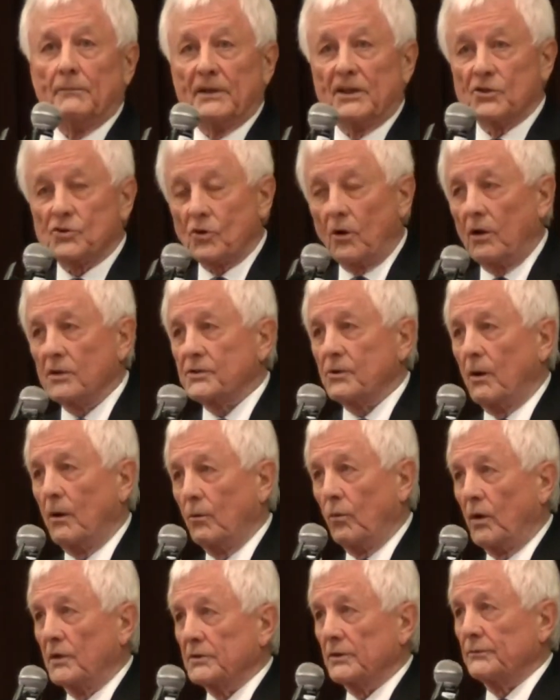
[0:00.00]
but it's also
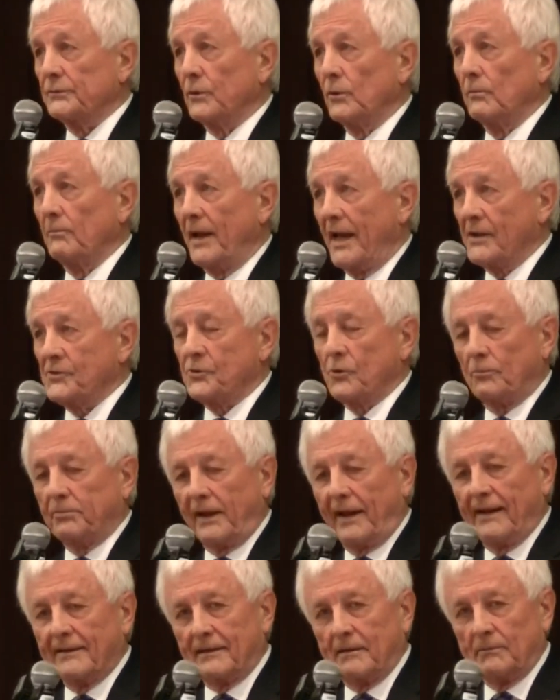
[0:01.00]
a wonderful master
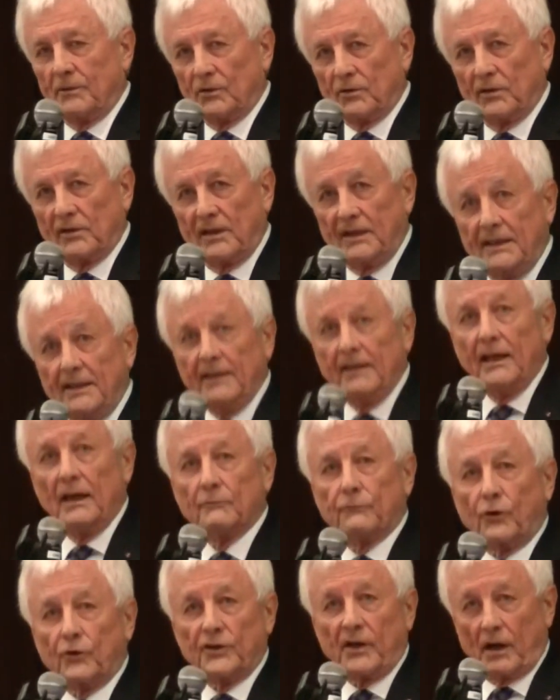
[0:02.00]
plan community
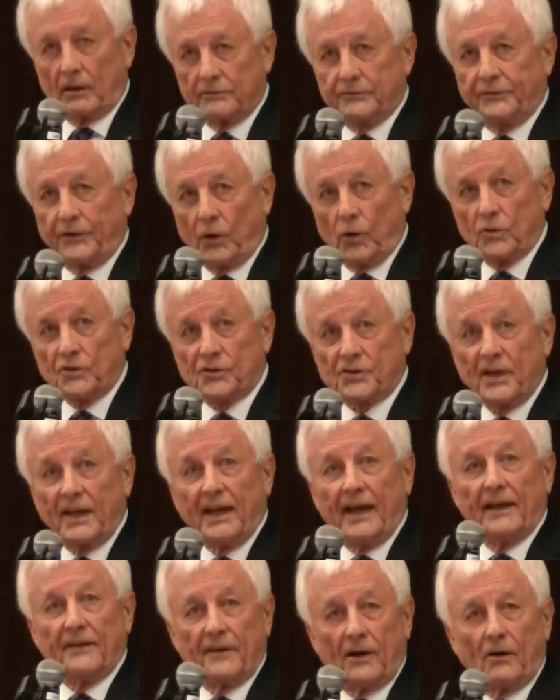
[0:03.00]
for young folks,
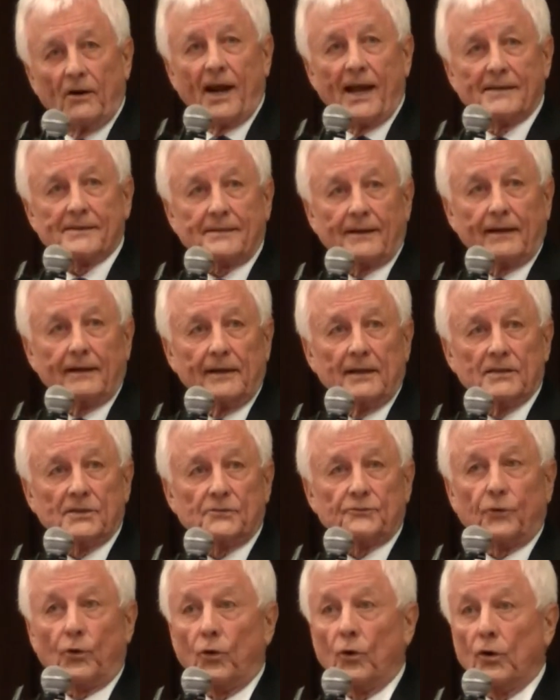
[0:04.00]
and they're asking us
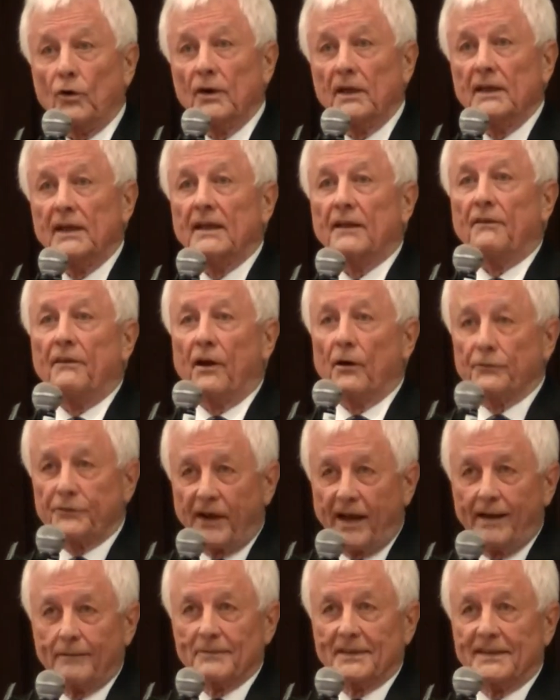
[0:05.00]
for their
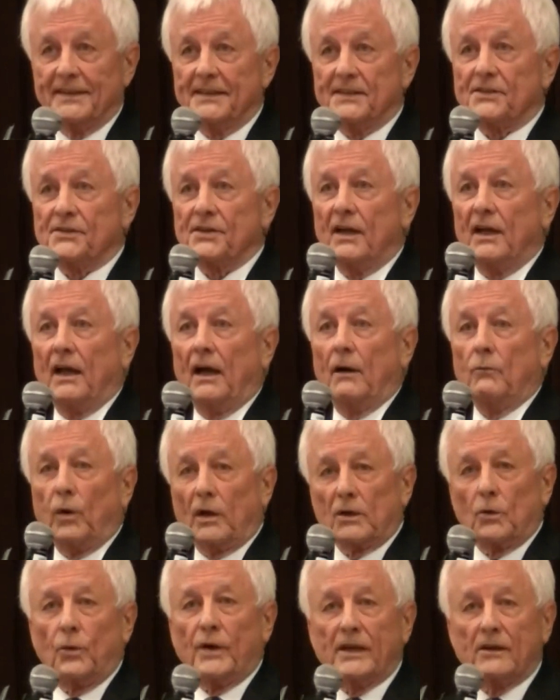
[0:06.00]
families,
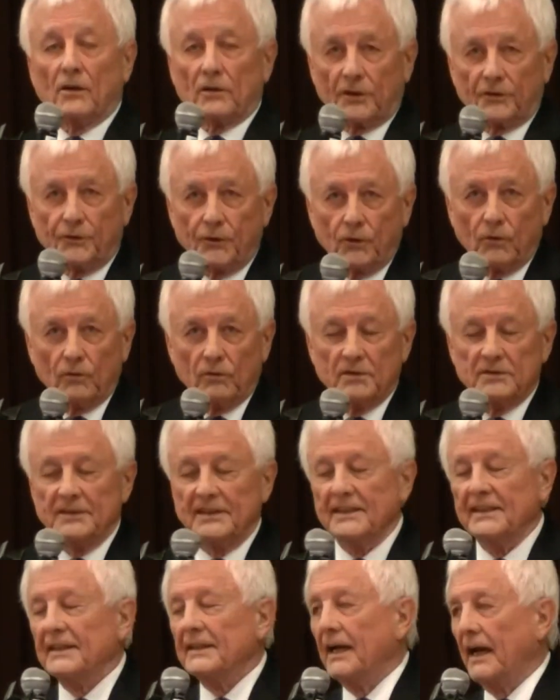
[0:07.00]
what are we going to do?
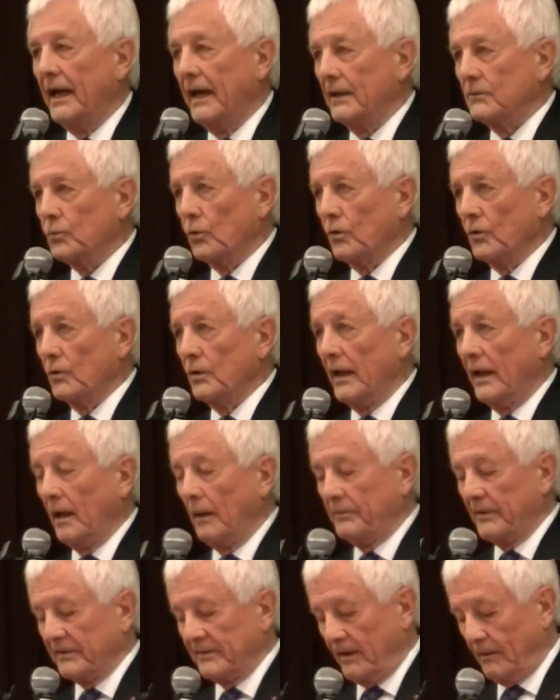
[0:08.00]
And we're
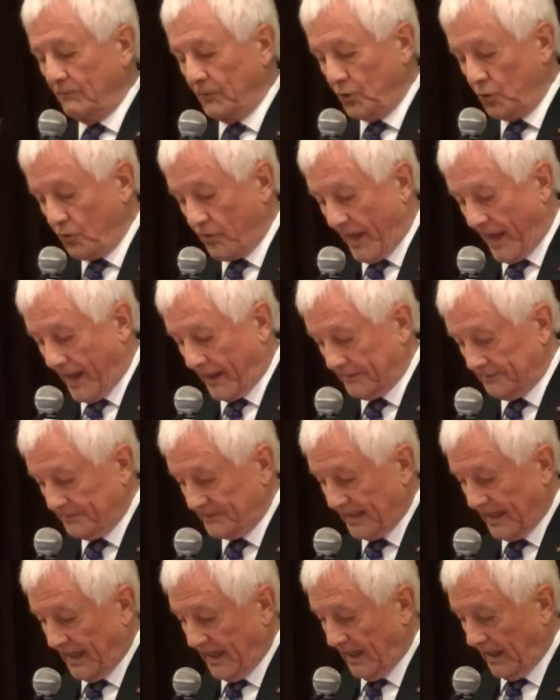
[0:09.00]
helping them do that.
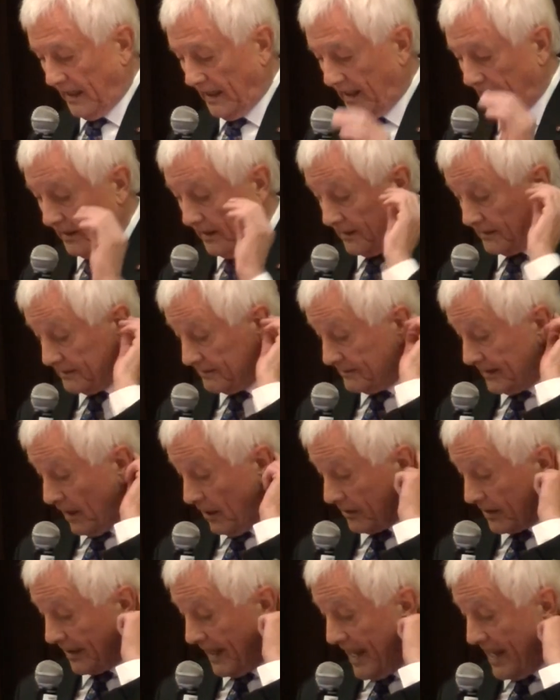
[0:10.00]

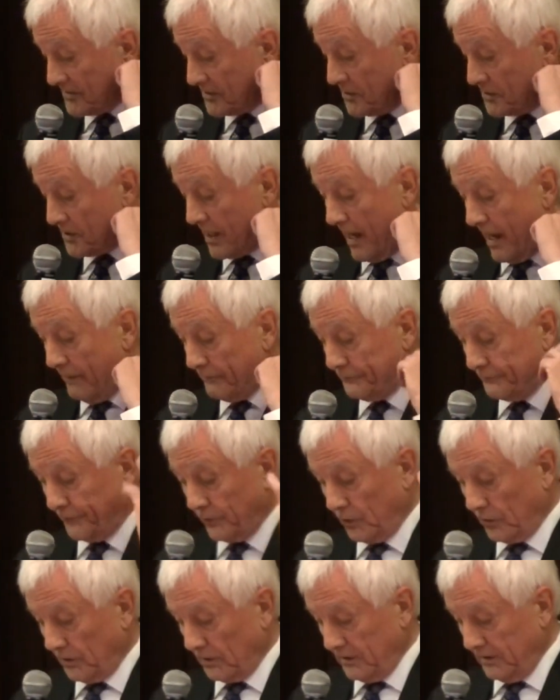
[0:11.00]
Our glass is half
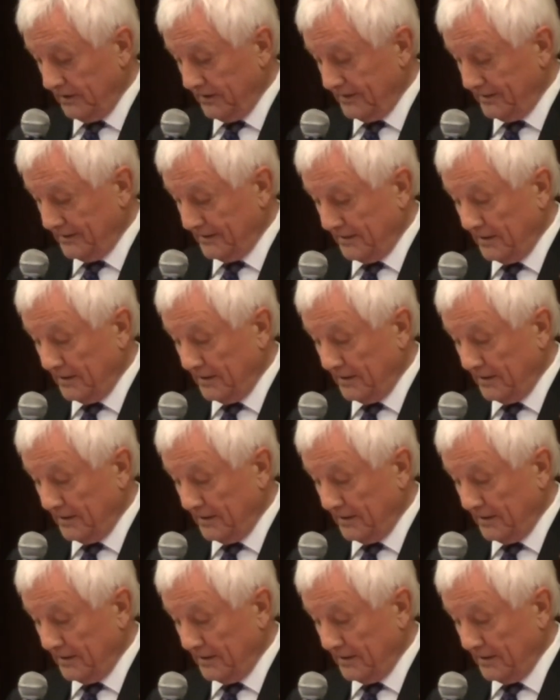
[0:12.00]
full